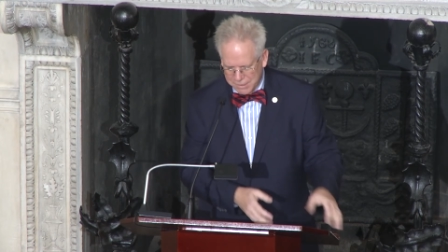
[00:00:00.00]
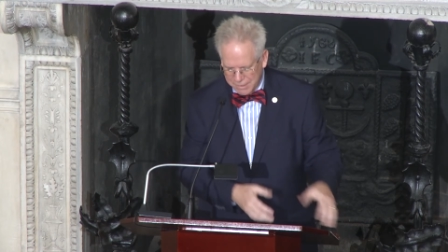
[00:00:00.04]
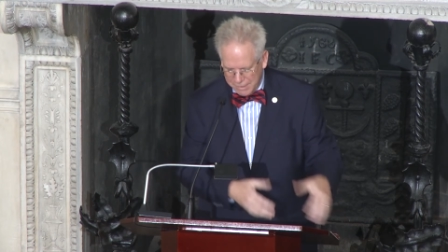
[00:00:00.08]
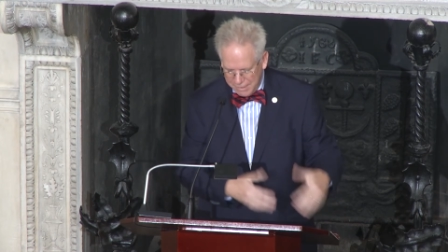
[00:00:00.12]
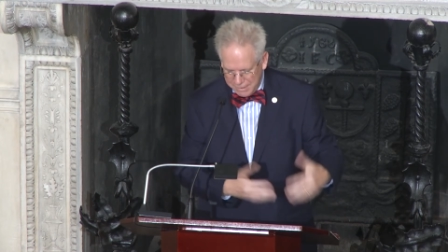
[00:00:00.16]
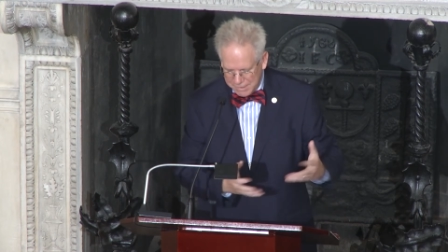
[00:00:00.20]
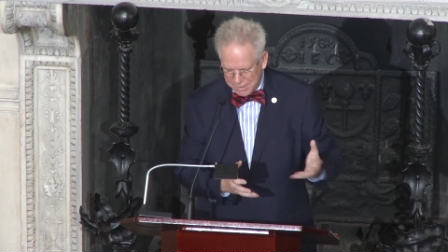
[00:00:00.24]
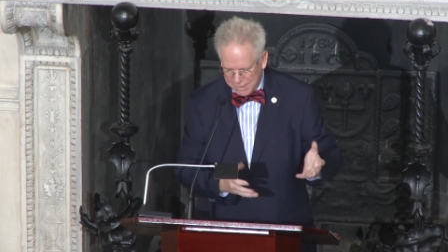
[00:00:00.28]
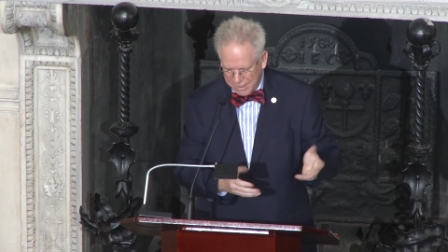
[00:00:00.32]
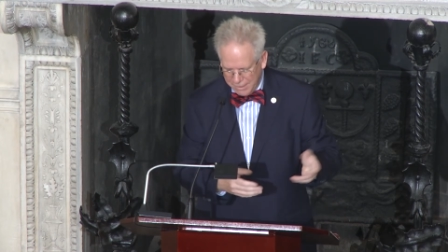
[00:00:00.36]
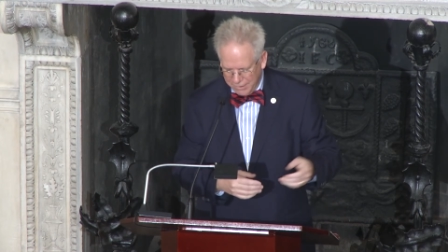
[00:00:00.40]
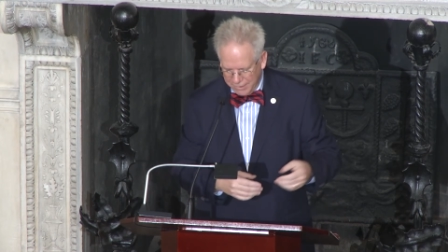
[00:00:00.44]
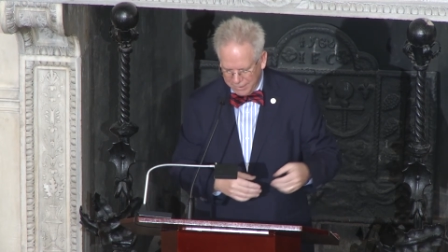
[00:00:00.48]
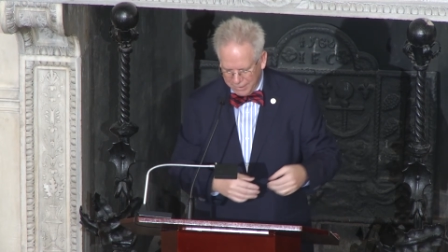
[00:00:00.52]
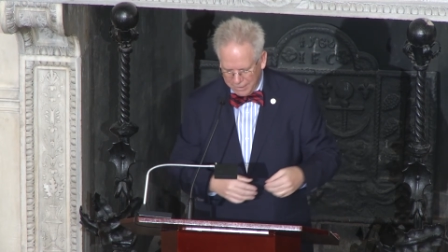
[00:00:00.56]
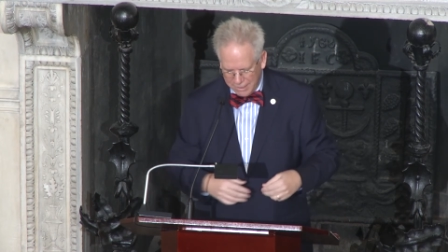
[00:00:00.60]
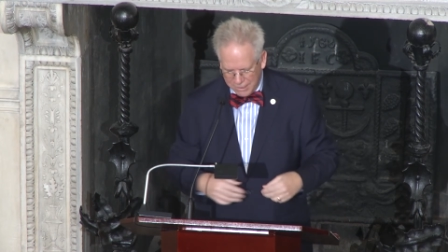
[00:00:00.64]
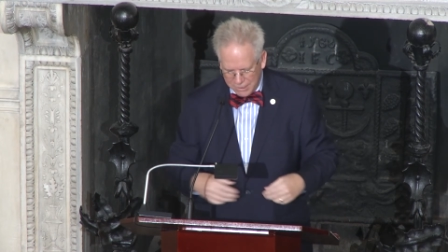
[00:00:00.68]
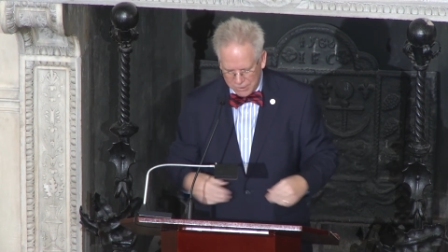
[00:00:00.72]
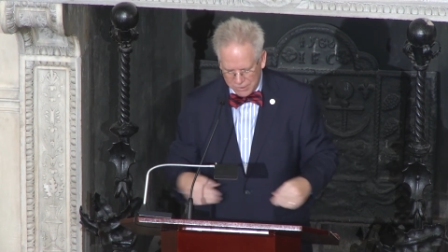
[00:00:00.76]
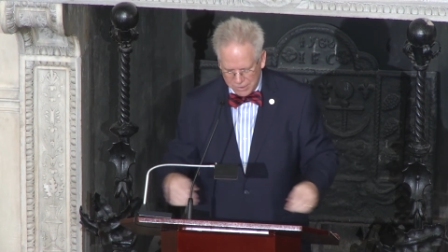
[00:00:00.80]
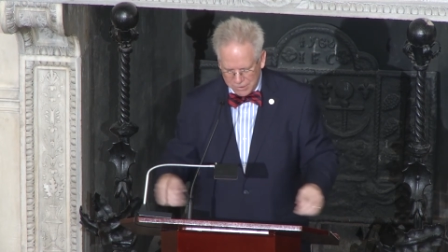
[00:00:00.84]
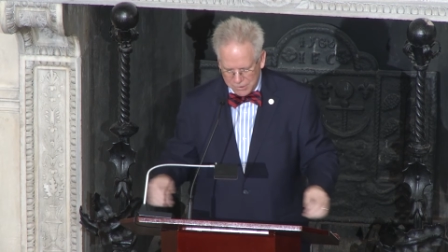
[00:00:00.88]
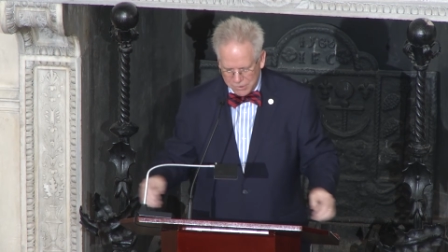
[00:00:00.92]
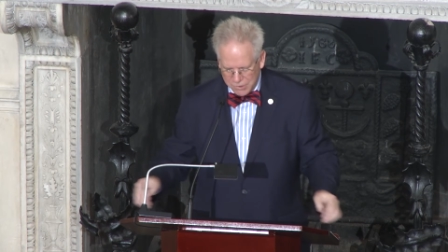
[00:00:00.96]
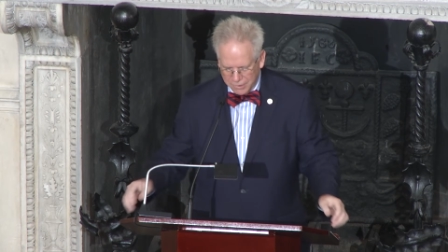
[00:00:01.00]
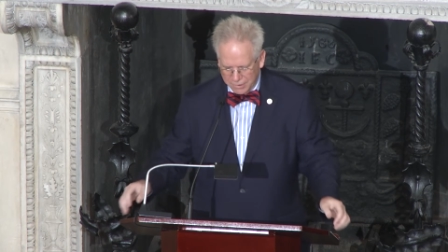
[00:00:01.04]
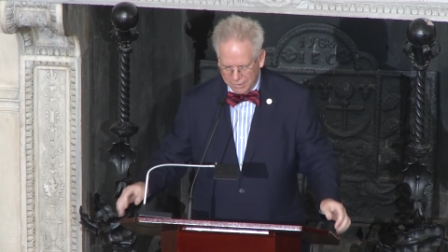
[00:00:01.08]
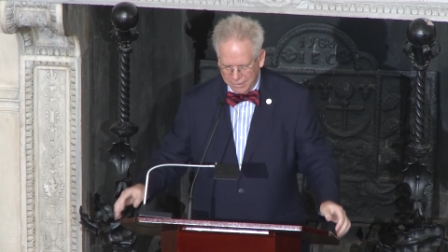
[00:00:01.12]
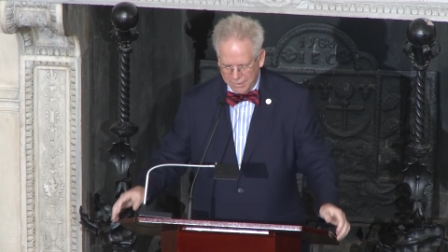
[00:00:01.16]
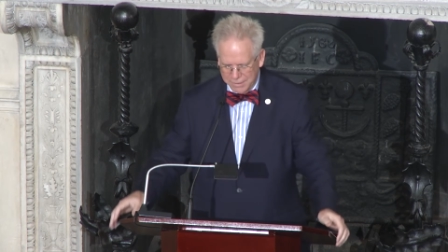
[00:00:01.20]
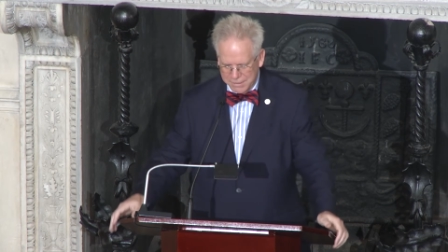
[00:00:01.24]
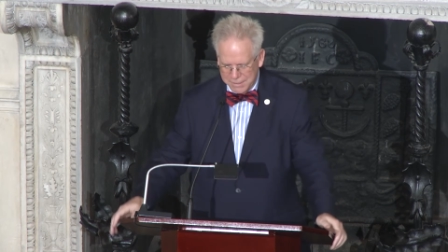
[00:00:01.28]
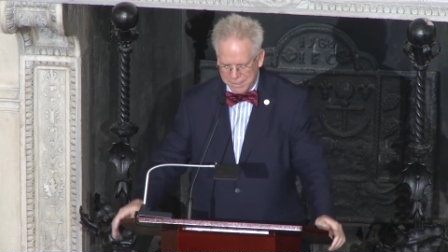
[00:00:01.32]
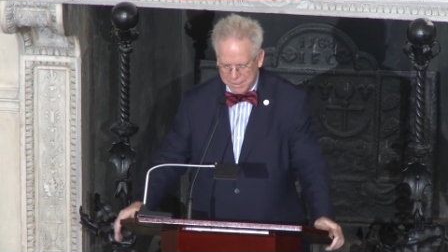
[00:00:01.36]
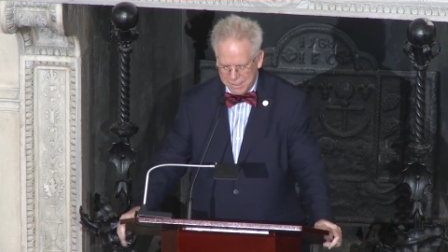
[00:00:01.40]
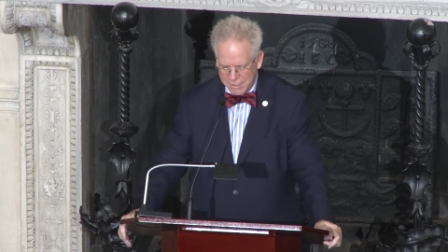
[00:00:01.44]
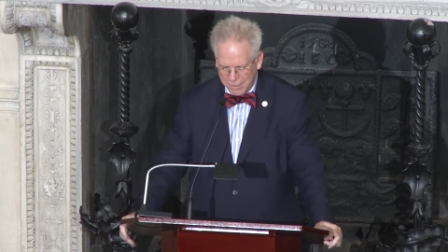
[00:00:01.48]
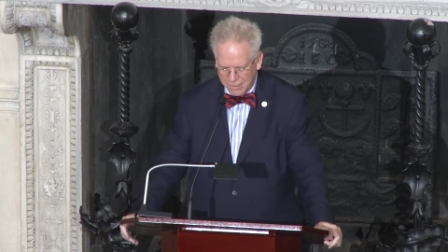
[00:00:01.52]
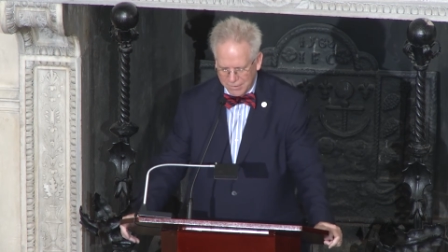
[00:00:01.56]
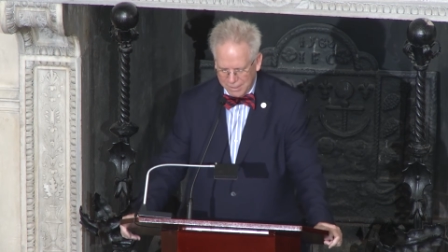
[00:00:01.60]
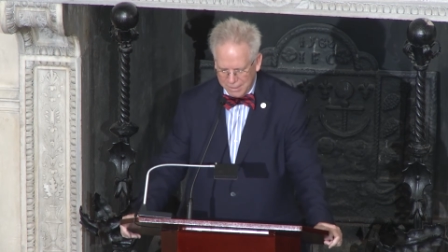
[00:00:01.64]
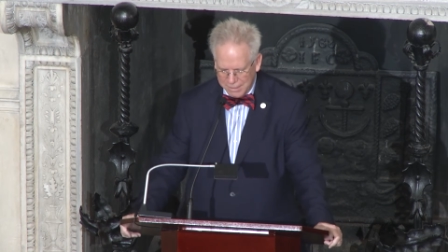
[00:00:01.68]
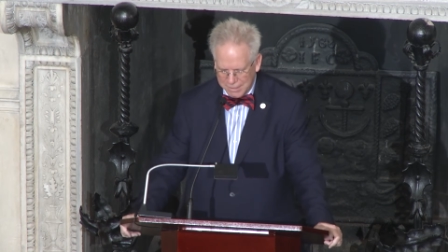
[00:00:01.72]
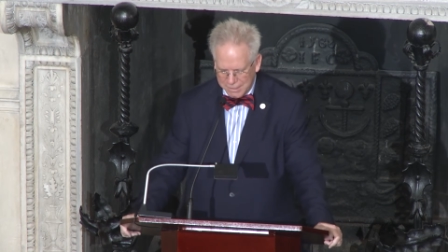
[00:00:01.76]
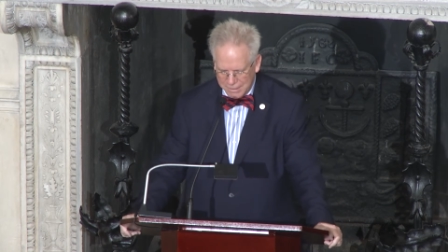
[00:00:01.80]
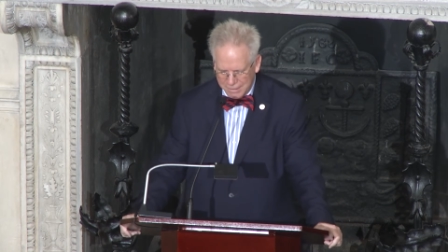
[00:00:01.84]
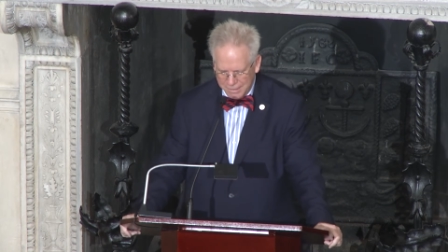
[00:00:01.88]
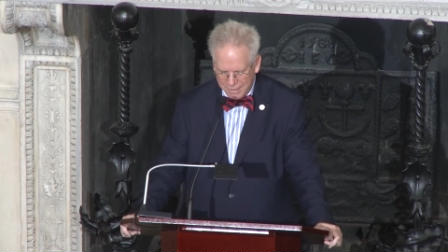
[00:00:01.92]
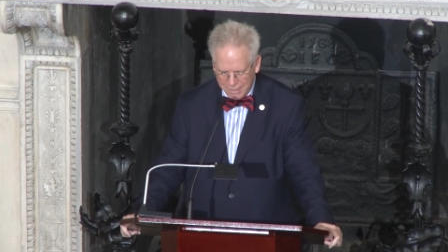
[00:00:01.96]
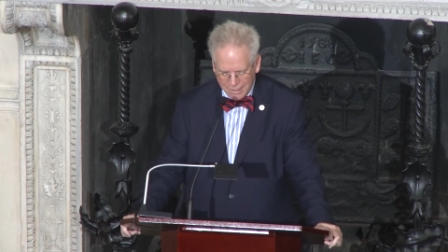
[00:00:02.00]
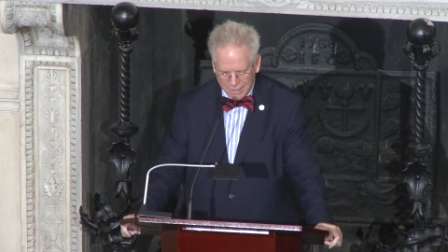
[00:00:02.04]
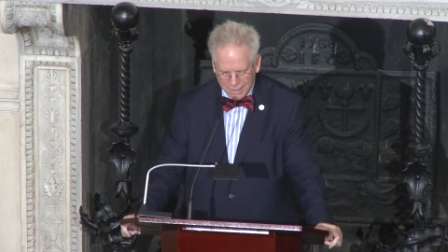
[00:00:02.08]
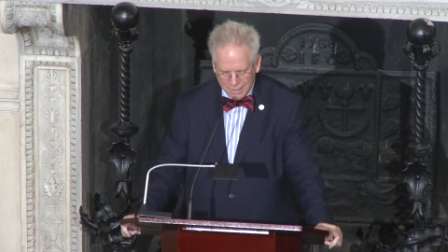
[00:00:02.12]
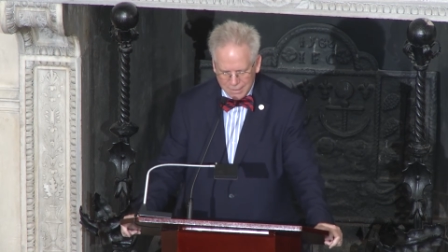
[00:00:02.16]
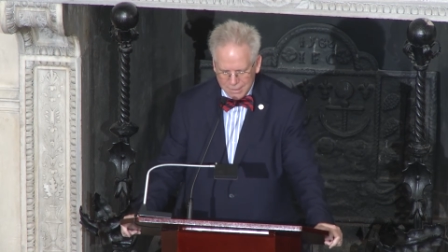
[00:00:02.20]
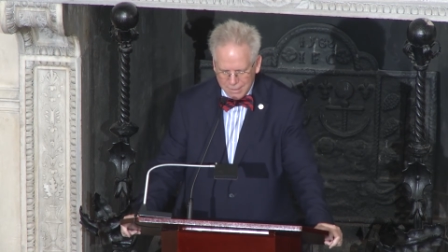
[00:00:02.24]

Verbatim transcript: this delegation, took this seriously,